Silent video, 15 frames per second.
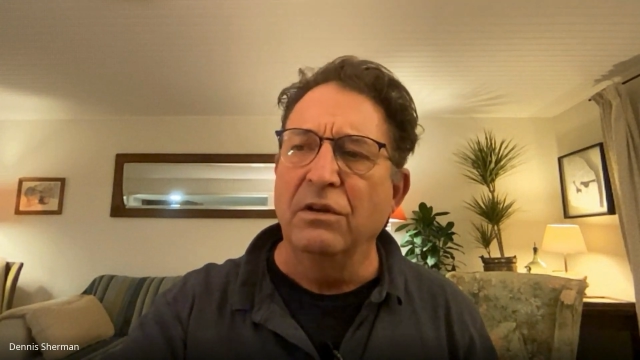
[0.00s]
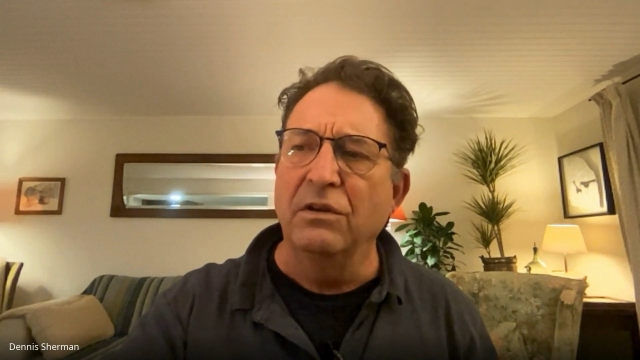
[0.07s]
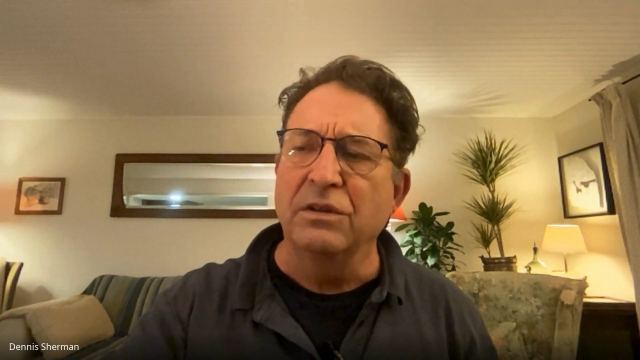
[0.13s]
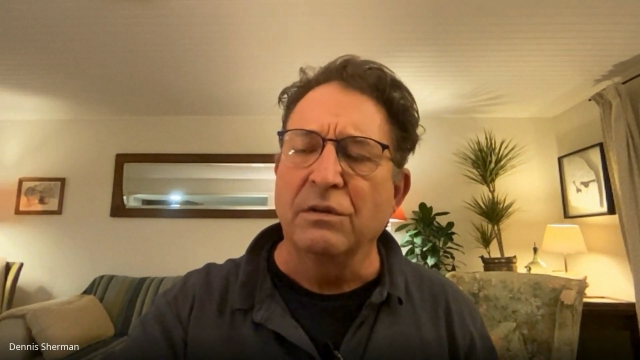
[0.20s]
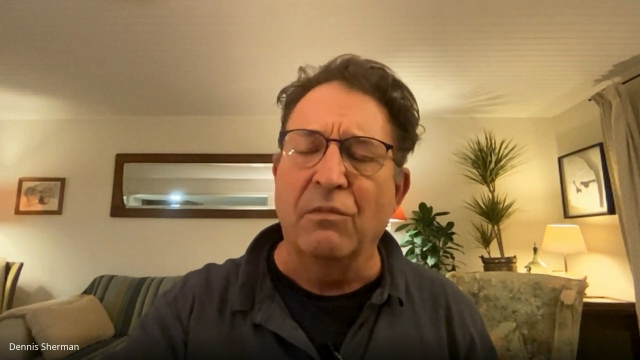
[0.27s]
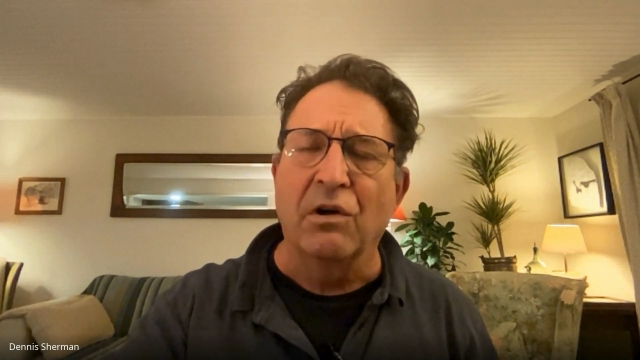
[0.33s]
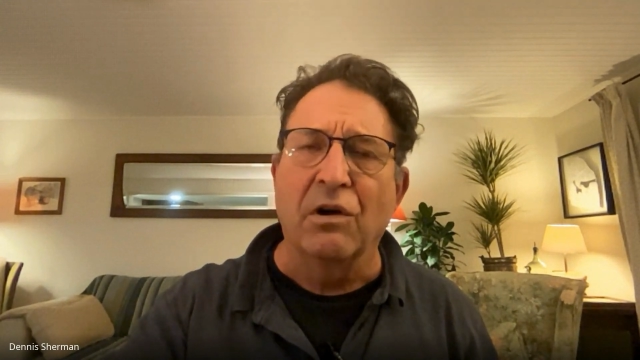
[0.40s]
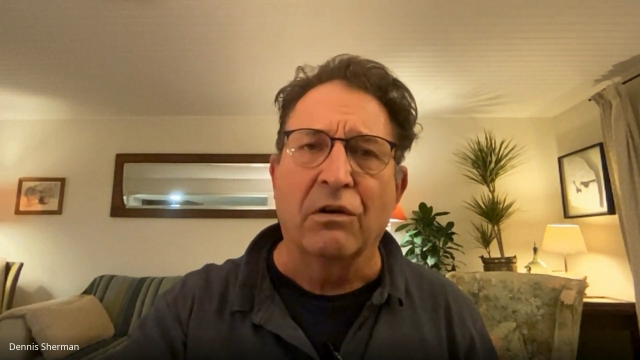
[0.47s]

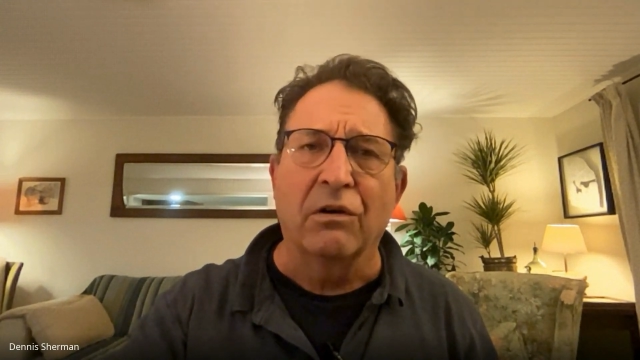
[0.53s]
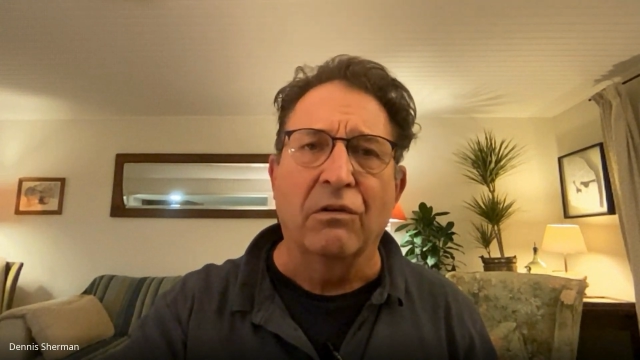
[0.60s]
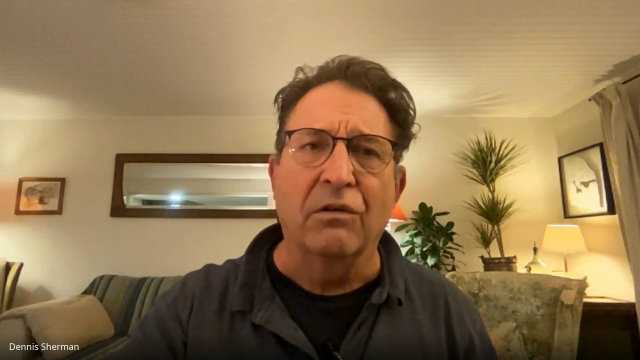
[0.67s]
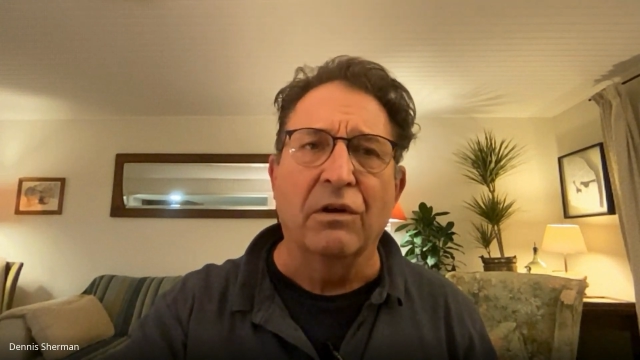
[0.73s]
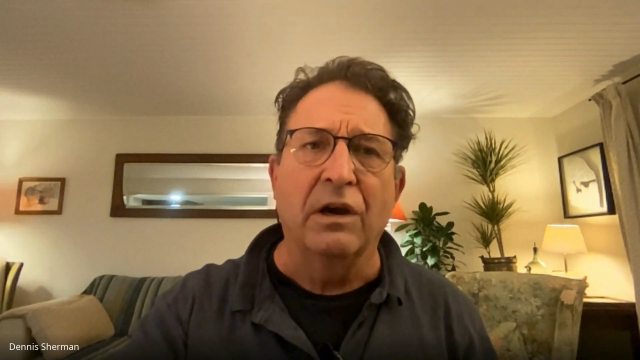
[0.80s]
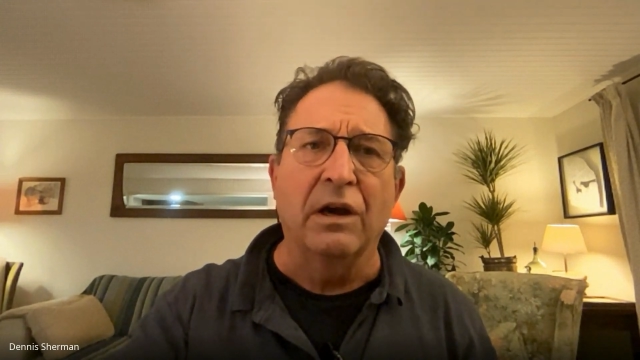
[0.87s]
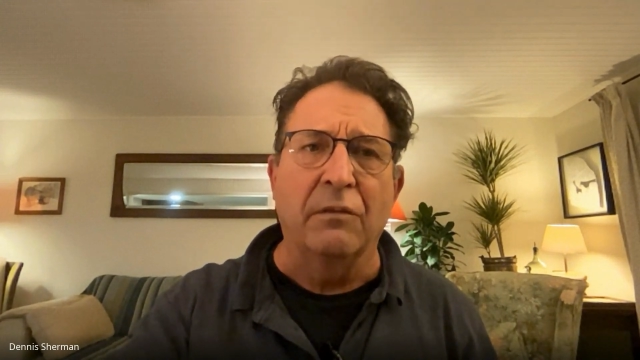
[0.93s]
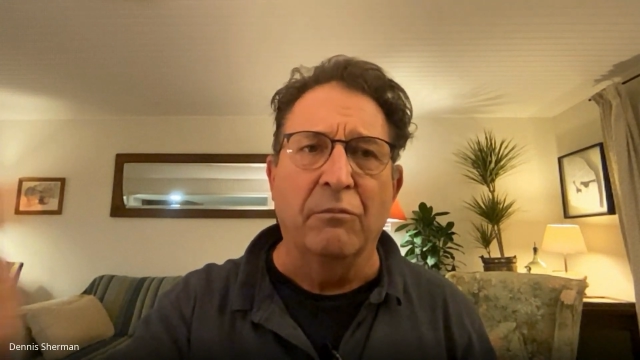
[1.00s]
tomorrow
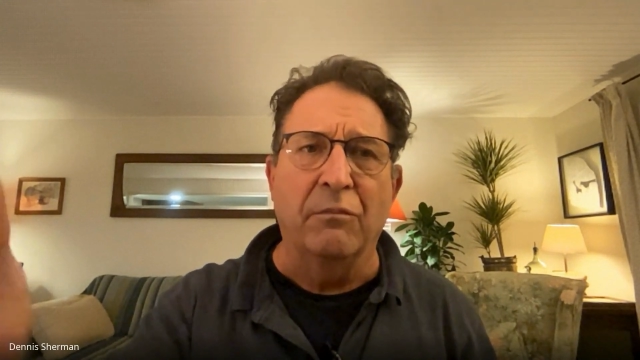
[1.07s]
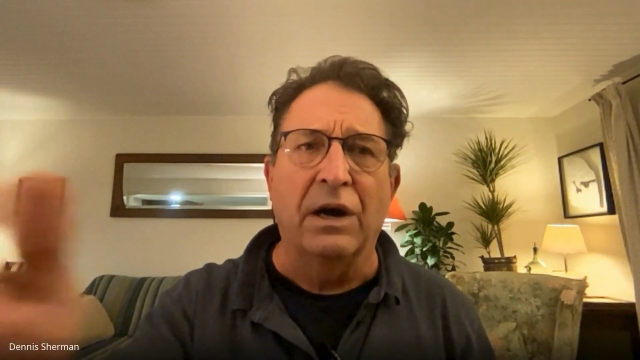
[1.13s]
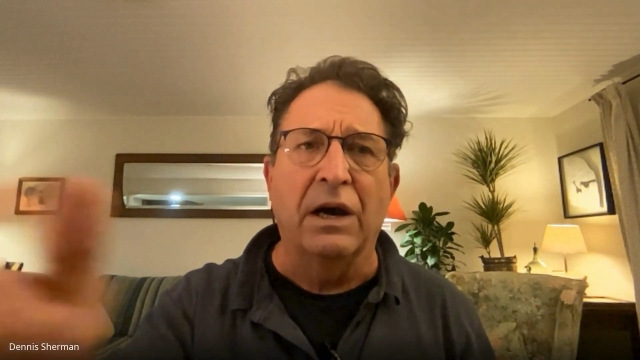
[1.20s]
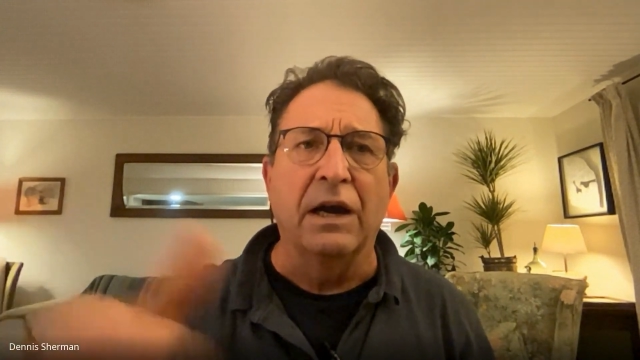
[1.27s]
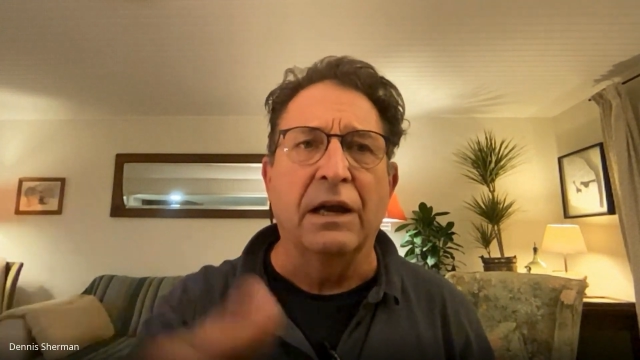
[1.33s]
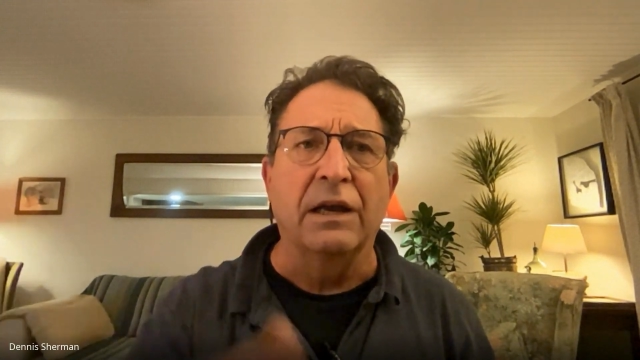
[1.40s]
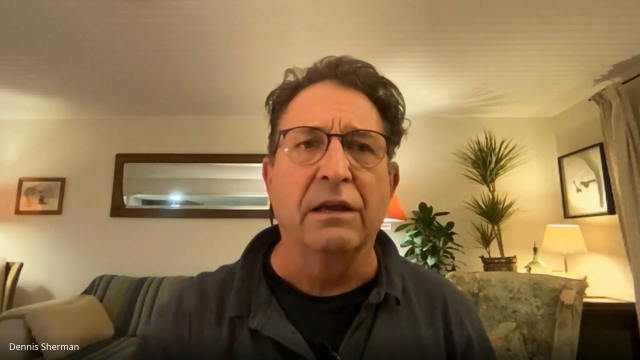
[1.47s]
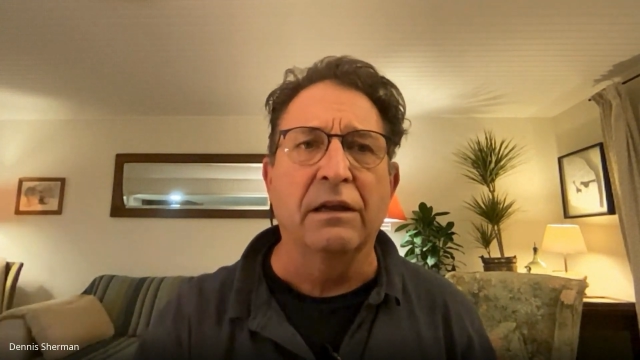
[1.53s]
and
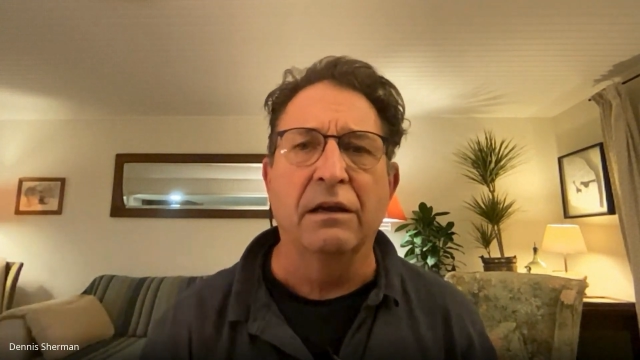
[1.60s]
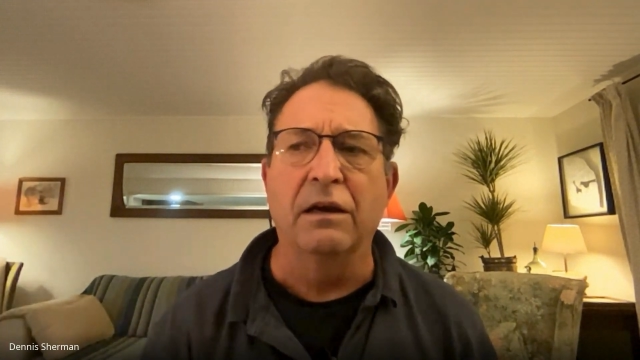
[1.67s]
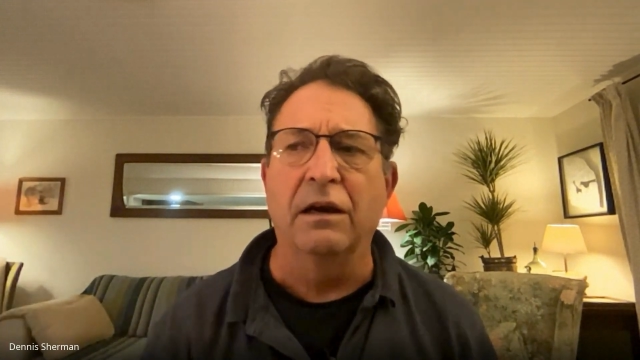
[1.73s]
buy